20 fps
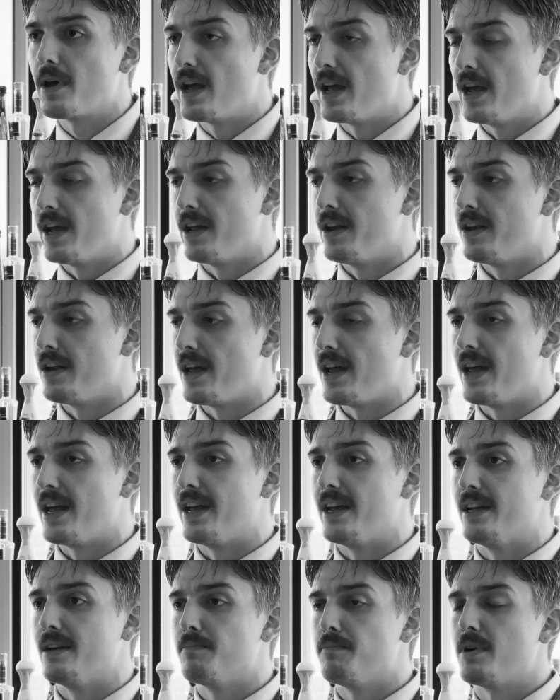and
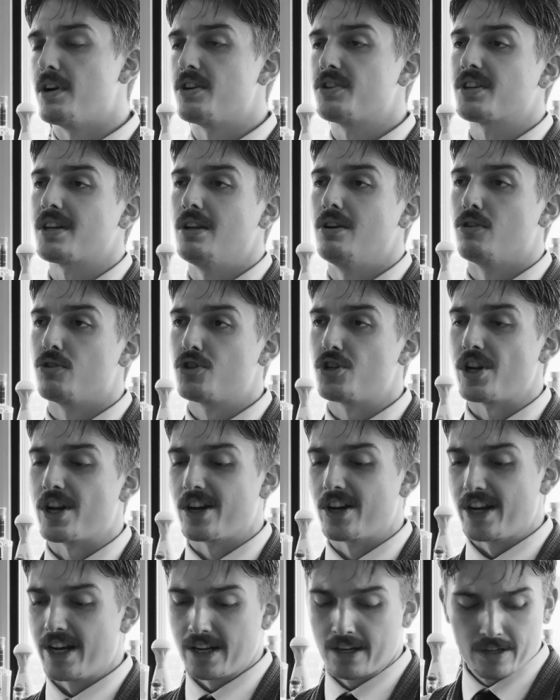a maraschino
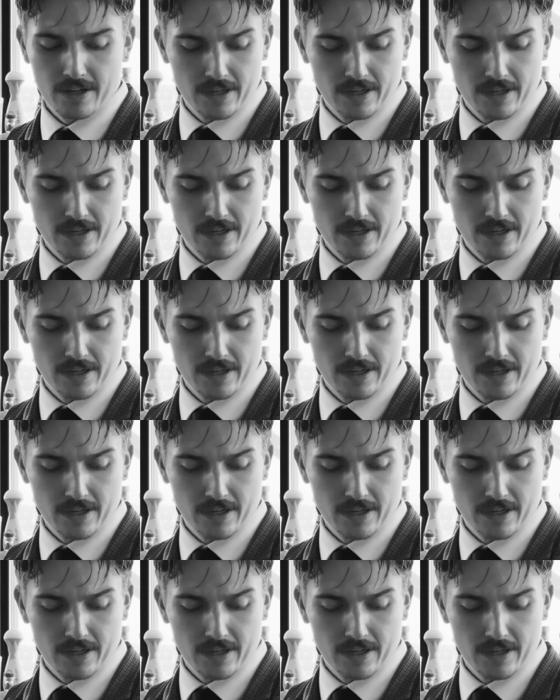cherry.